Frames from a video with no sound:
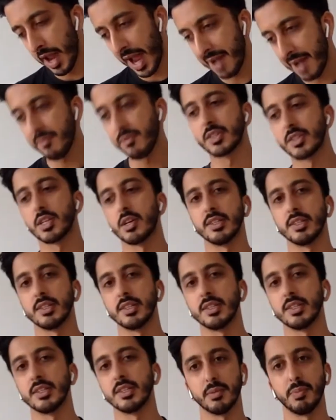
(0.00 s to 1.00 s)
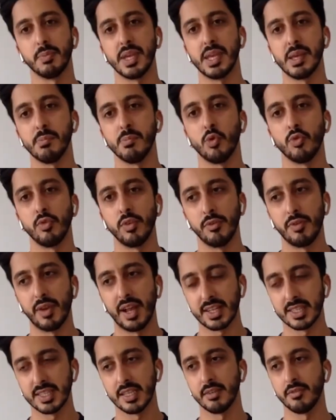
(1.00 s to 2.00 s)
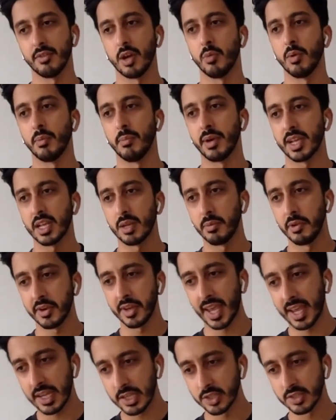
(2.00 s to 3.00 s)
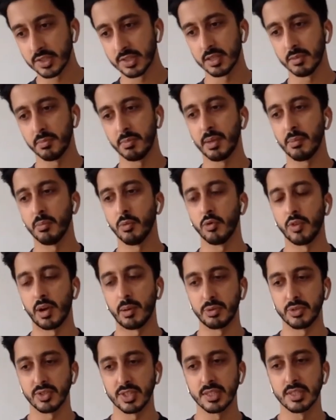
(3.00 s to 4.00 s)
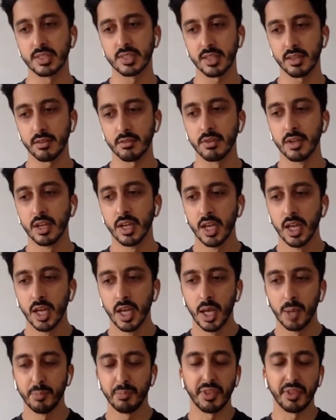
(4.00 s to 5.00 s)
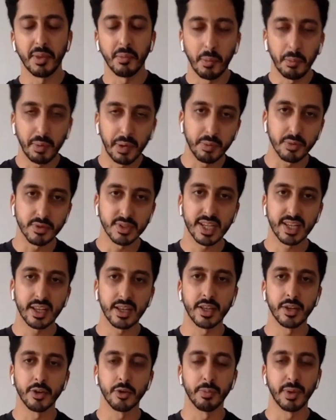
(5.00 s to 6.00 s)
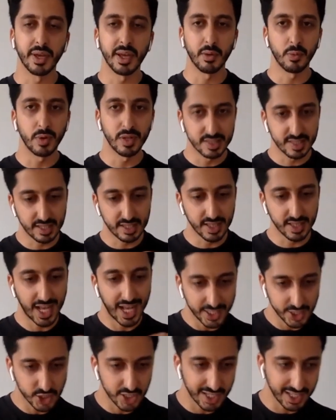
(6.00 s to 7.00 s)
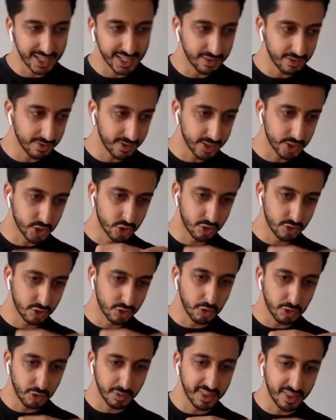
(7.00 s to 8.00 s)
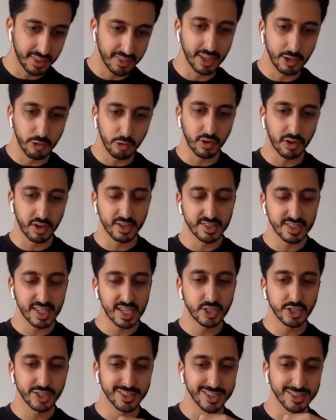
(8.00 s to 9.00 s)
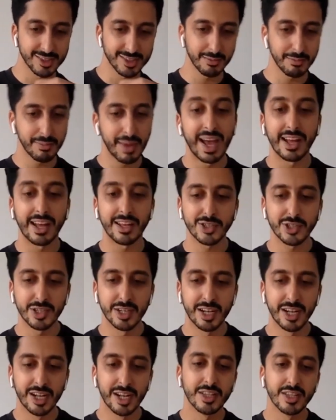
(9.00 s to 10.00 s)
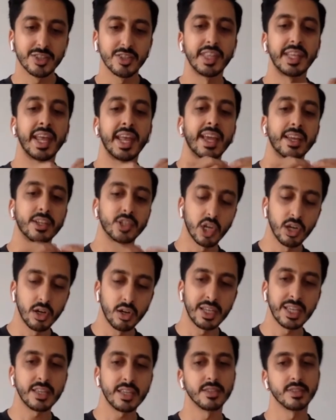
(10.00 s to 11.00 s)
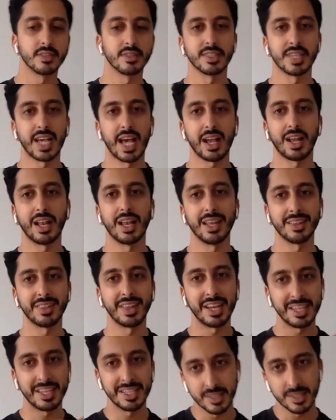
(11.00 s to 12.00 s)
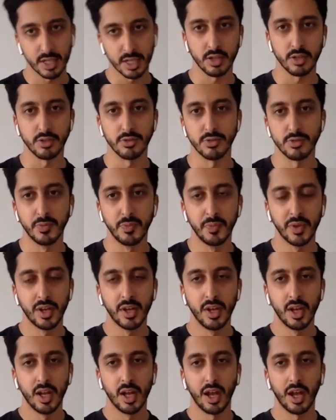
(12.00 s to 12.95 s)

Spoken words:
want my advertising to be more reflective. I want my communications to be more representative. But then when people dig a little bit, we see that actually the truth within the organization doesn't match. So then HR leaders are tackling that internal